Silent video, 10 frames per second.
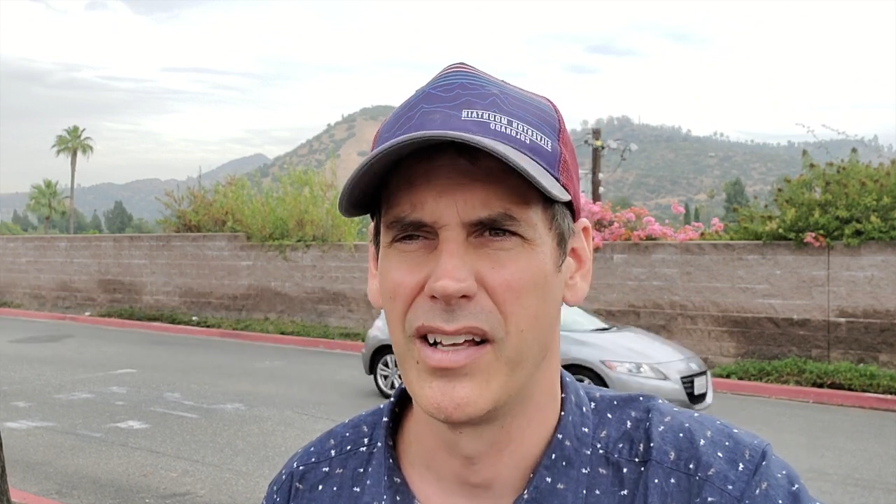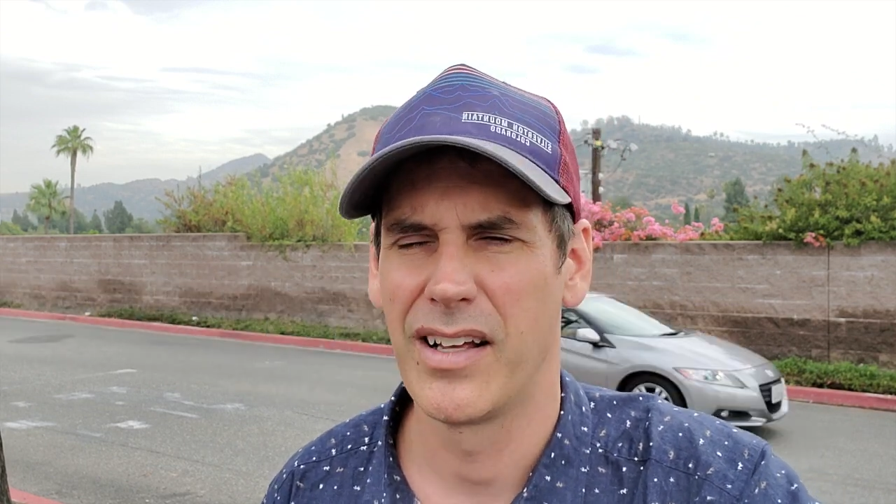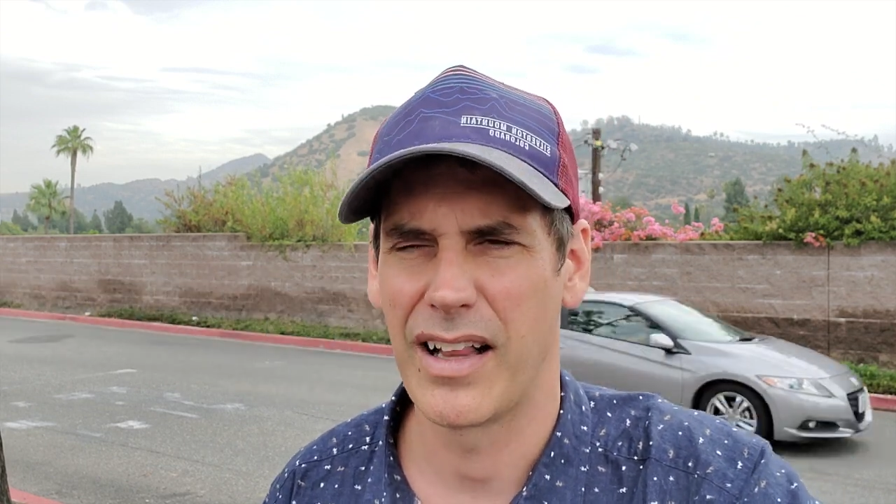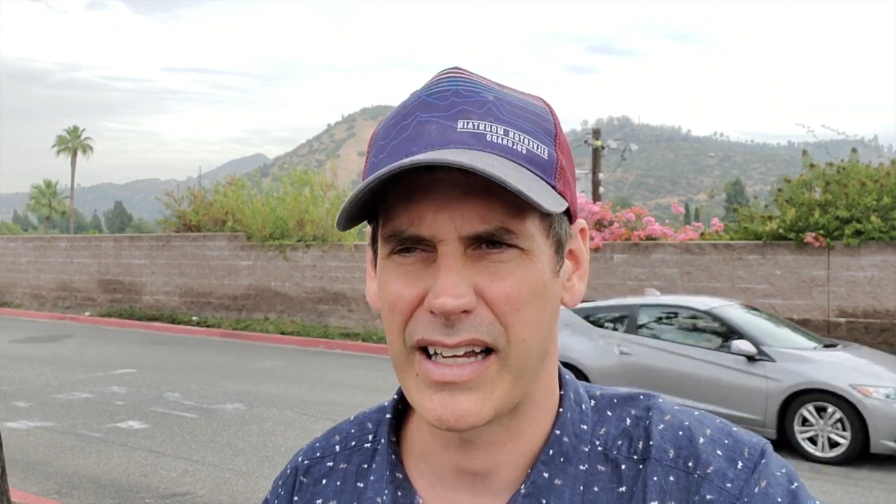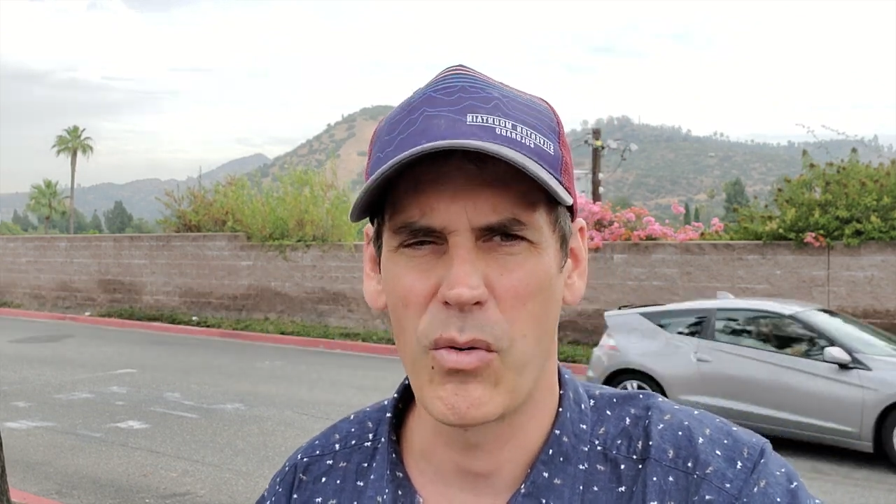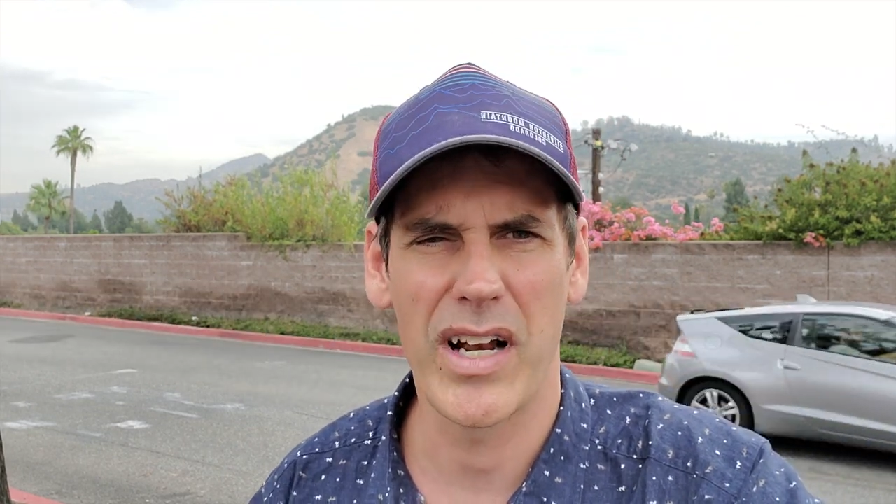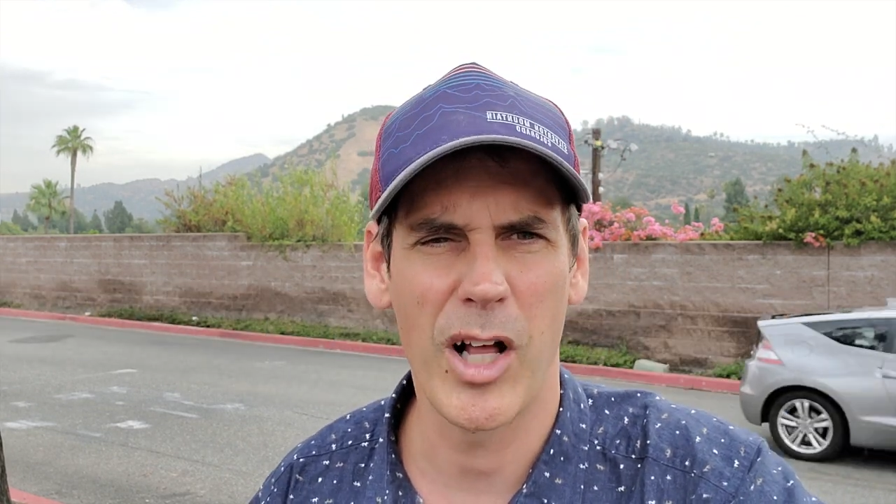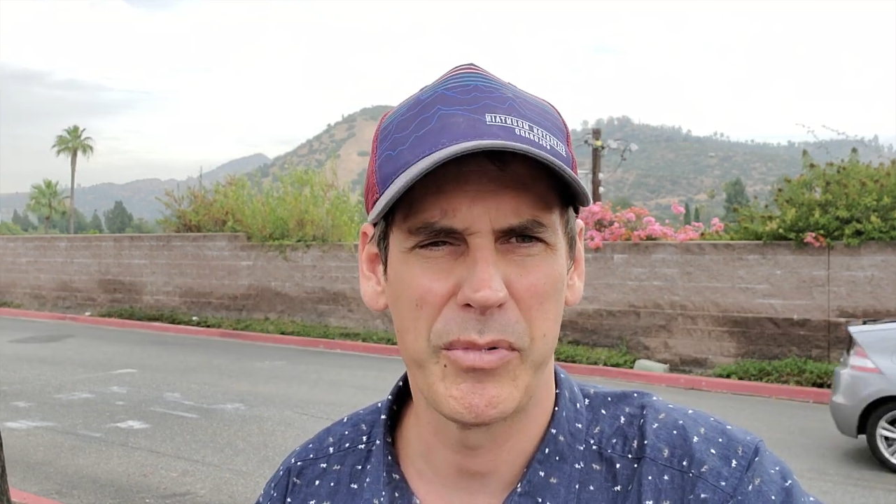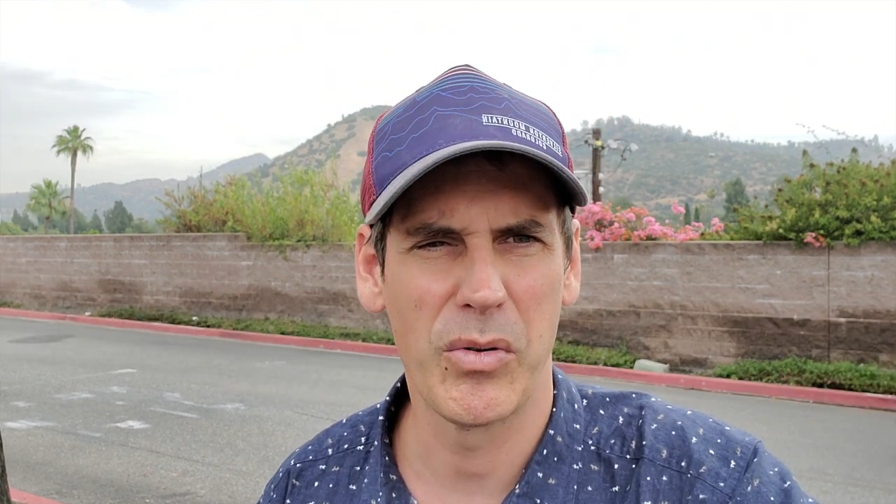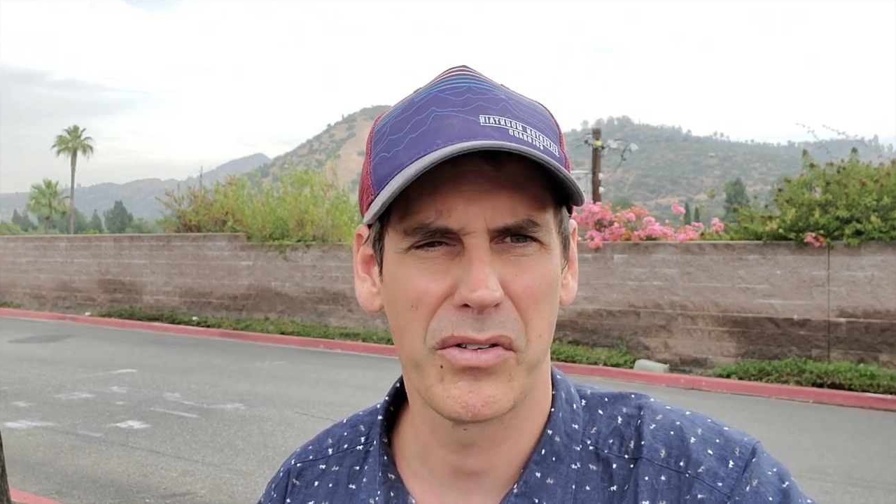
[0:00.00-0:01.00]
Like, I want to
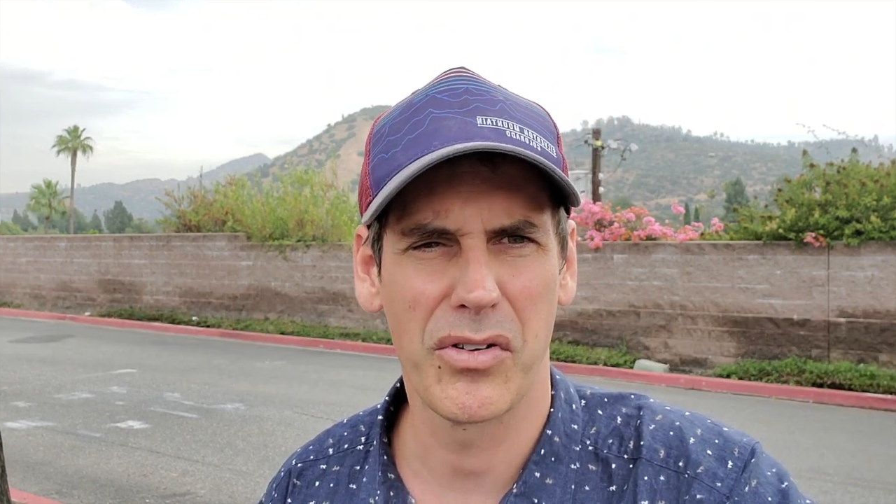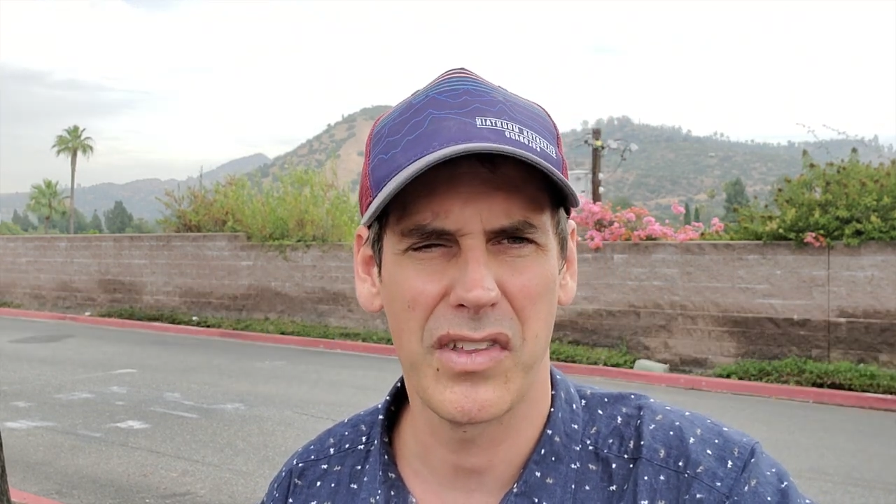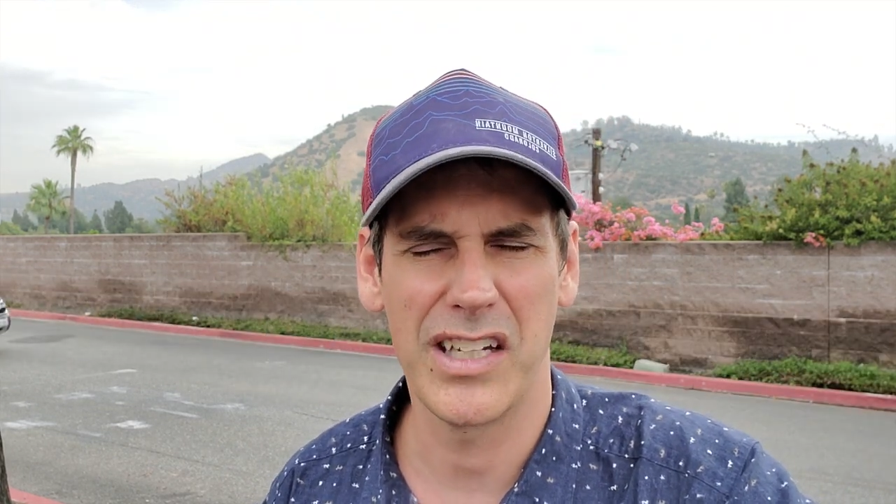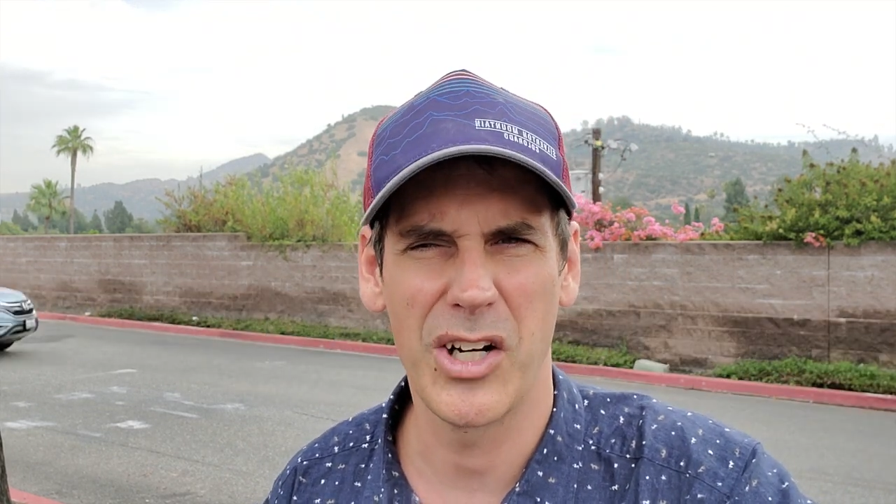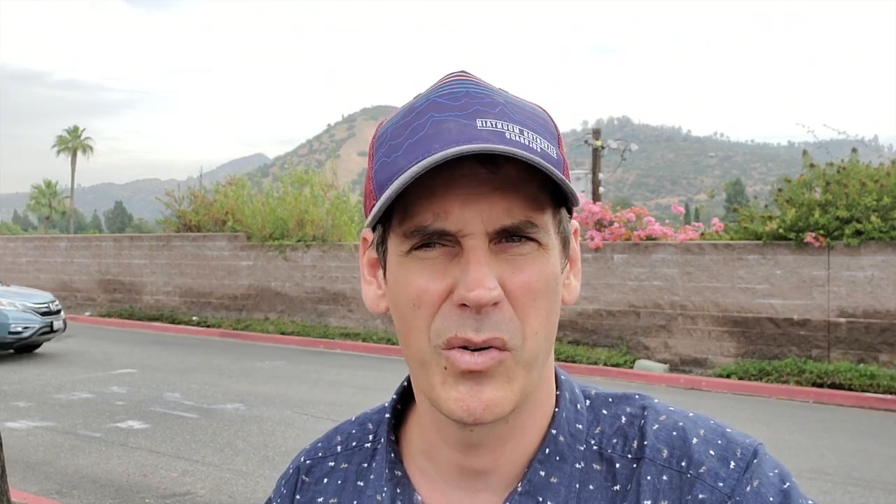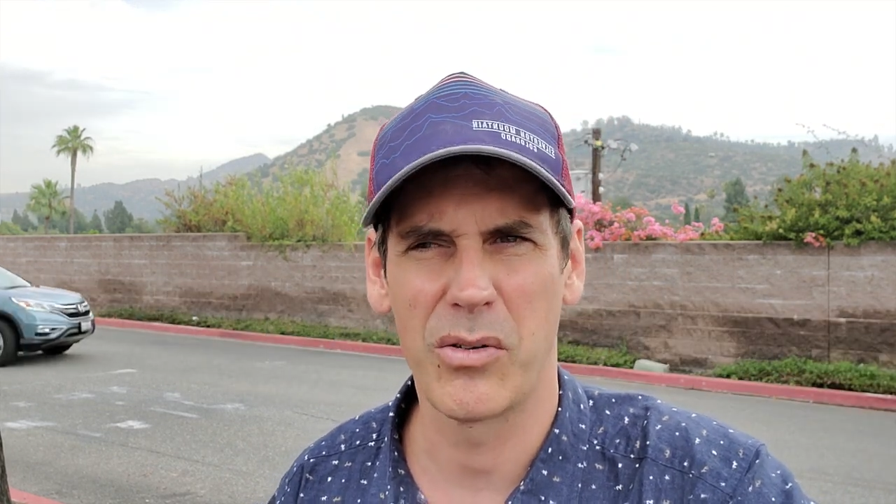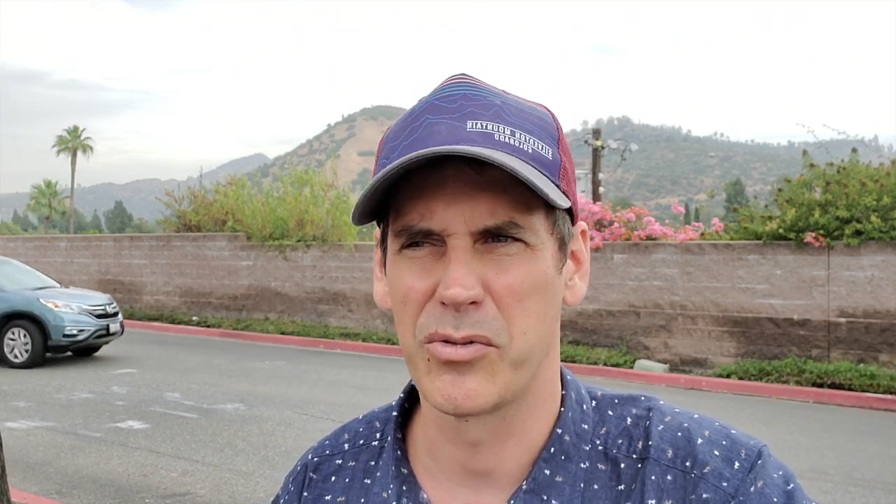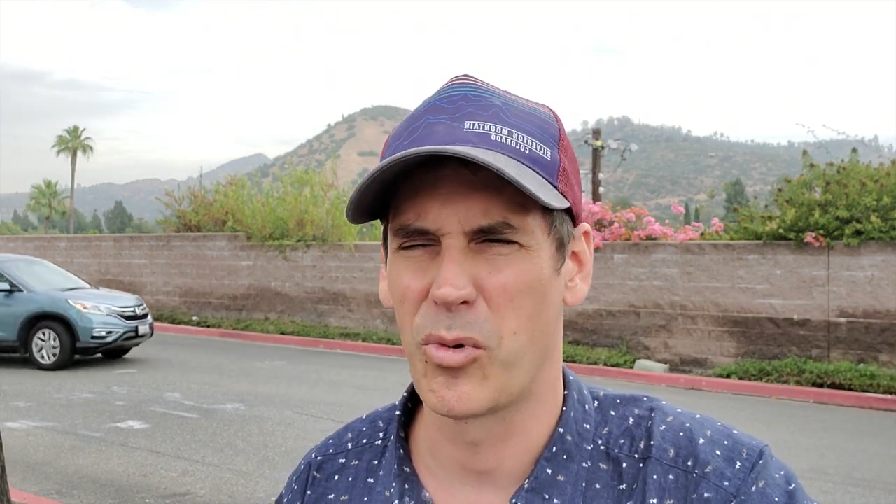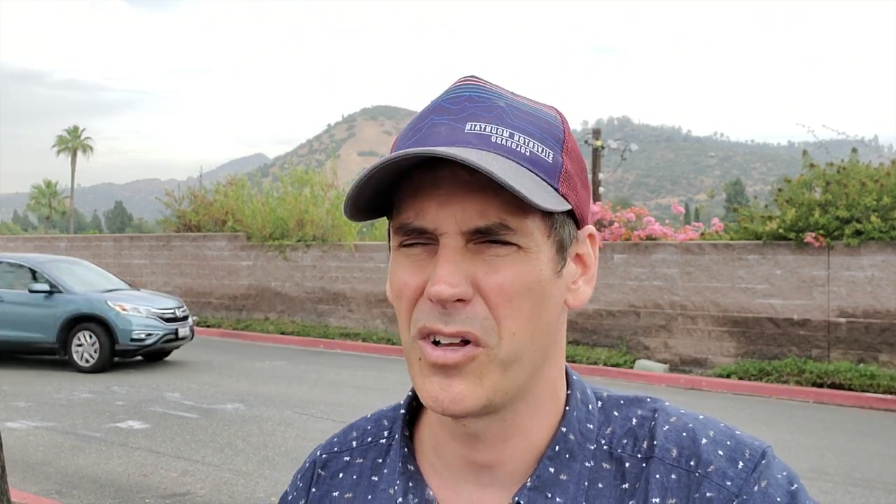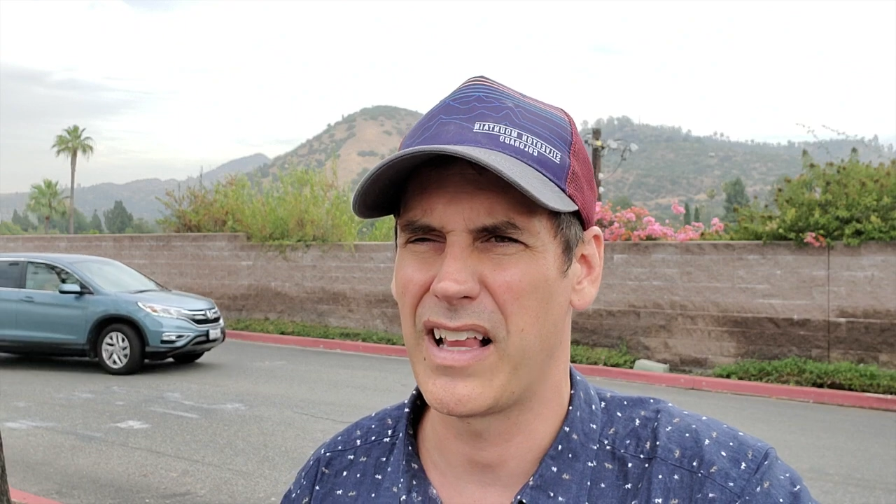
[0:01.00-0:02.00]
help you with your, it
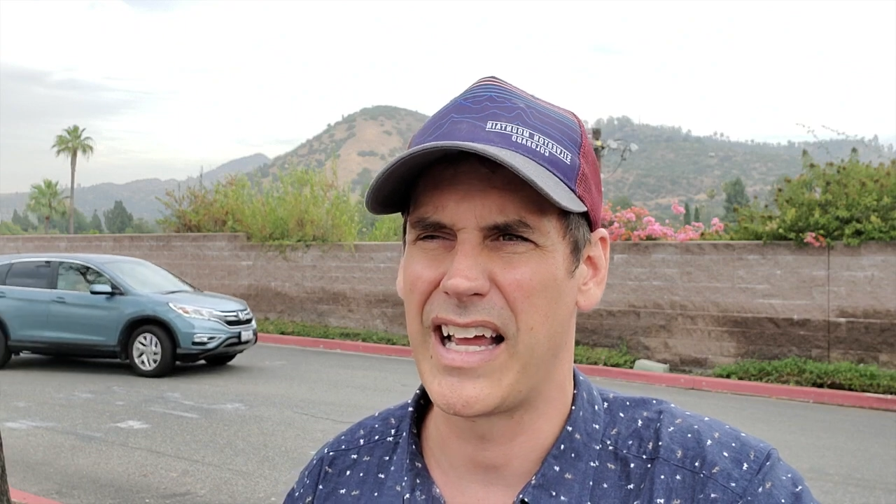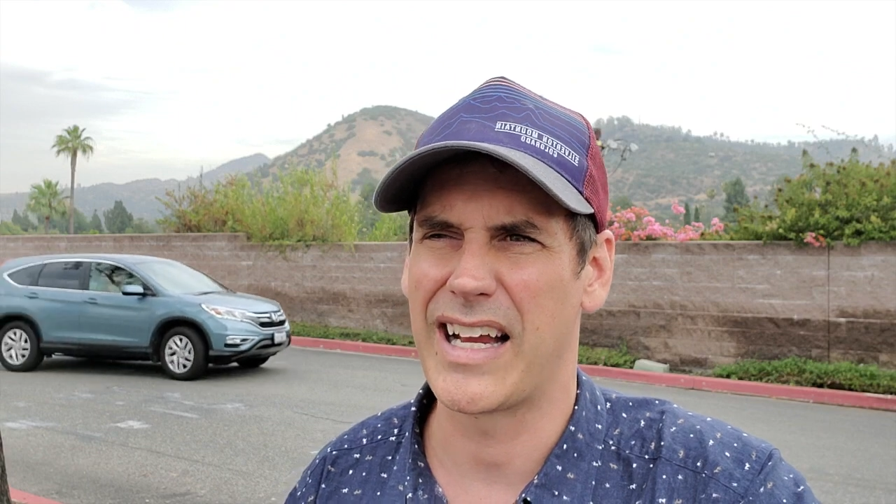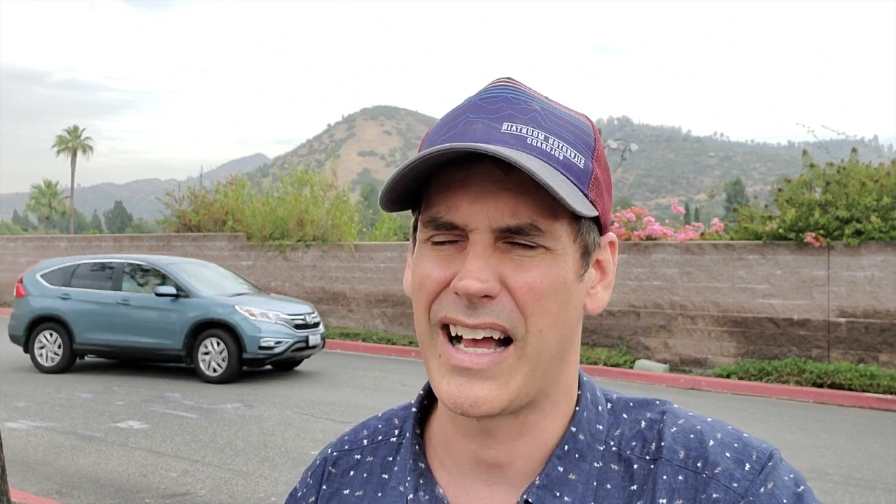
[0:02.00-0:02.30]
was more like,